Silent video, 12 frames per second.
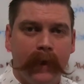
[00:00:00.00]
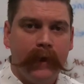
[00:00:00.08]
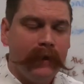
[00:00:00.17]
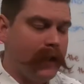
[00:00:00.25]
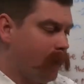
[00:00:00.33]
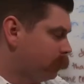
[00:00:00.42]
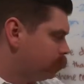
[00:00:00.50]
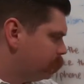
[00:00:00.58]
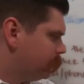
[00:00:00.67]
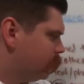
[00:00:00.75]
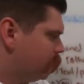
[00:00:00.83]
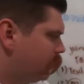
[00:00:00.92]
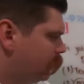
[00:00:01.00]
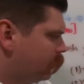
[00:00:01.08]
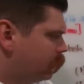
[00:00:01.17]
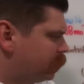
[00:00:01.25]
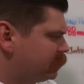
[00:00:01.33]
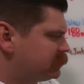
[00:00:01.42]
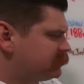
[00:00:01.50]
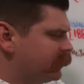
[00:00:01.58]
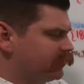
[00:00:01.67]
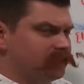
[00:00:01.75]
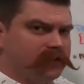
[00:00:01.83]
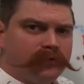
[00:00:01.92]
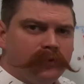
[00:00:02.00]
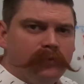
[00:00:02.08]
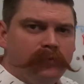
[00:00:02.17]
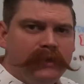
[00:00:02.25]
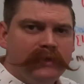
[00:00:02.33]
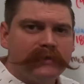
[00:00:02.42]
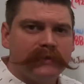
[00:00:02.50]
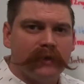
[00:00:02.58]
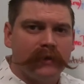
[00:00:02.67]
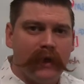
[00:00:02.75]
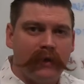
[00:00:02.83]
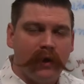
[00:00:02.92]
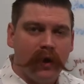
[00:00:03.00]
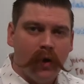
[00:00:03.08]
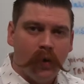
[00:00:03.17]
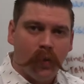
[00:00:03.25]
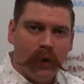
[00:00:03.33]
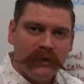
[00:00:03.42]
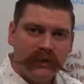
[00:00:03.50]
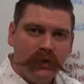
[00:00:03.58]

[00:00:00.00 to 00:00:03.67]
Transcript: Now, consecutive means that once you